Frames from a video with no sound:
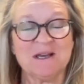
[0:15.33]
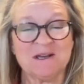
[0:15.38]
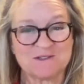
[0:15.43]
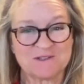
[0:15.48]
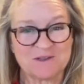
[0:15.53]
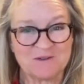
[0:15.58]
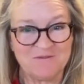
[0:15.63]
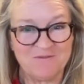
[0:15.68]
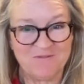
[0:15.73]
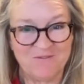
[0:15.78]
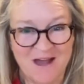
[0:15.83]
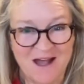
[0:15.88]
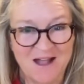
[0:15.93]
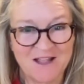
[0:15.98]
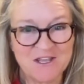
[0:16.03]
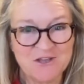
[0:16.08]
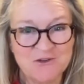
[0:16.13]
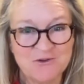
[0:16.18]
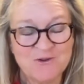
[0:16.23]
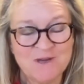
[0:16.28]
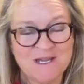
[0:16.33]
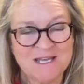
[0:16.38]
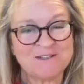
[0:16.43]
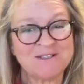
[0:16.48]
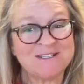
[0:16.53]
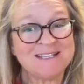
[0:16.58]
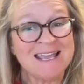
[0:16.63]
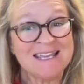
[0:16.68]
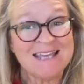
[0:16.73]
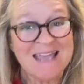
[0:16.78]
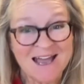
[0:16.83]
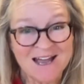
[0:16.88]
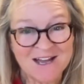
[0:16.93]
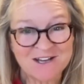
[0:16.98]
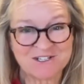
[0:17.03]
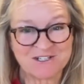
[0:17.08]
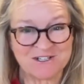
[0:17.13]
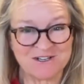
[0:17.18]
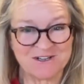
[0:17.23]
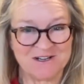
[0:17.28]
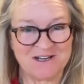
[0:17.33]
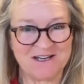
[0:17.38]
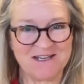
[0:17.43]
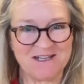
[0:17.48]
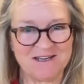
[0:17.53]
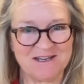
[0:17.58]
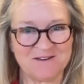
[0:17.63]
some value and to take action on